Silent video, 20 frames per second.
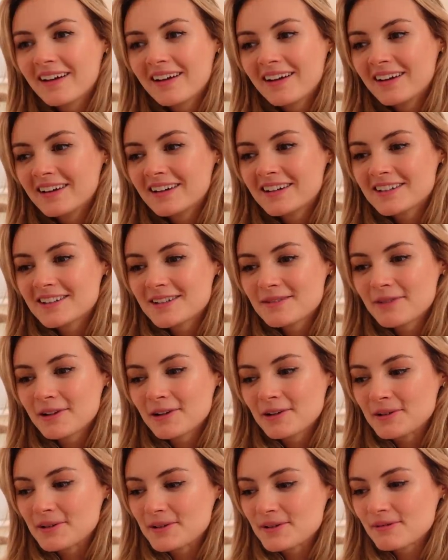It just
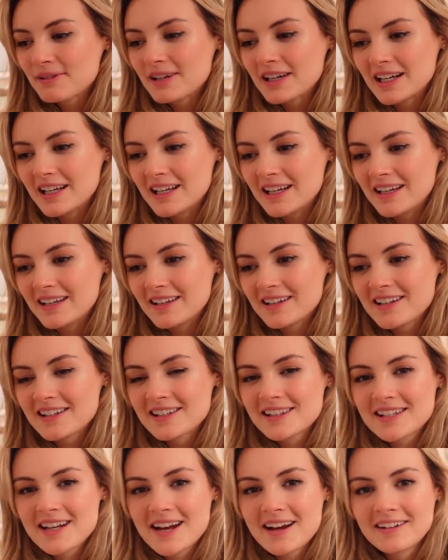feels really
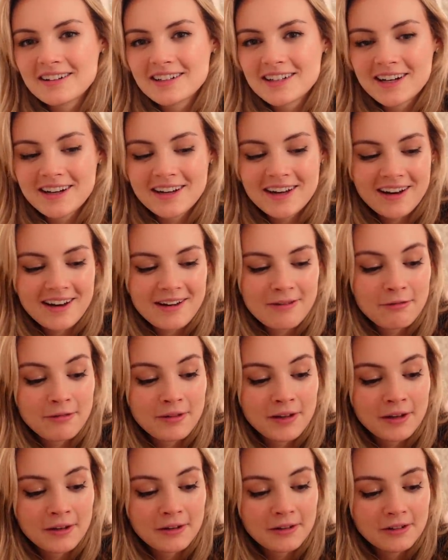nostalgic and I
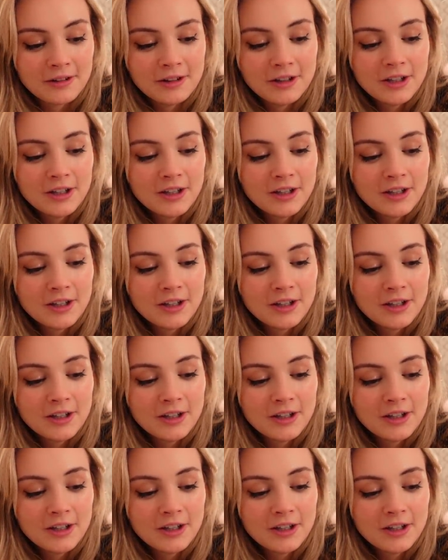feel